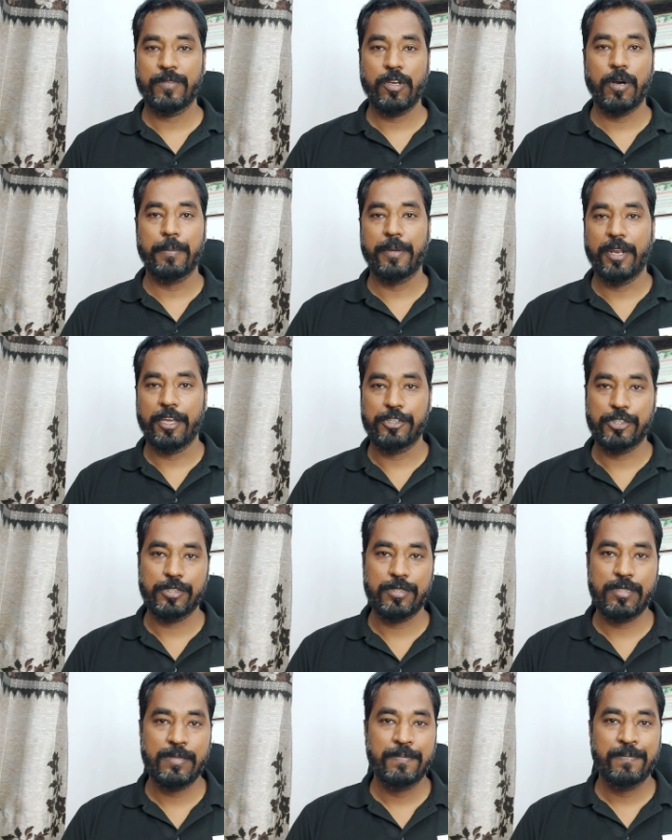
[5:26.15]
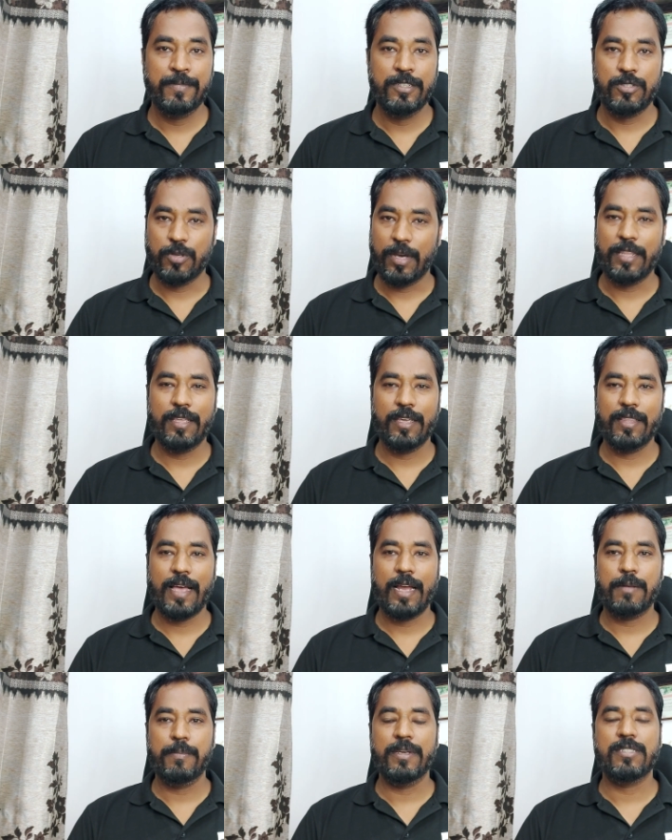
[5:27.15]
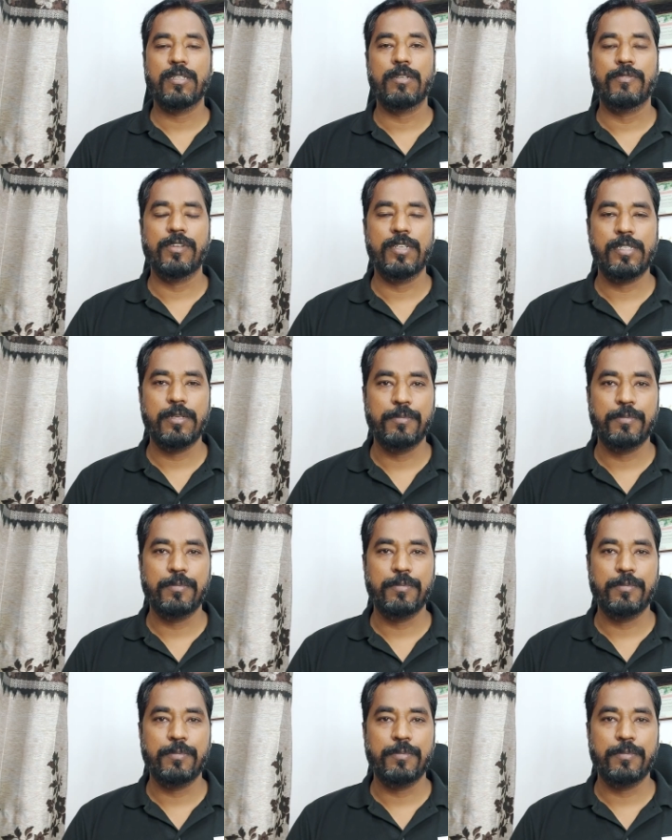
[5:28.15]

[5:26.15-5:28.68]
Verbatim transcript: combinations. So I think that makes it very